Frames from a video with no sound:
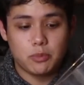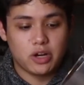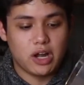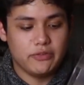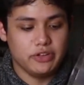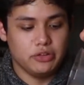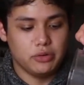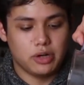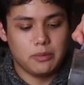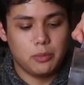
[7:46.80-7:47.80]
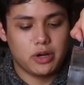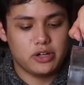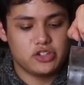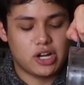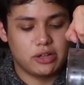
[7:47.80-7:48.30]
more coffee to it, or more
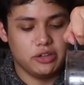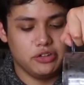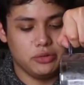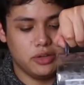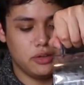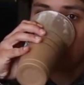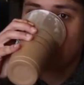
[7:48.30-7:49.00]
chocolate to it.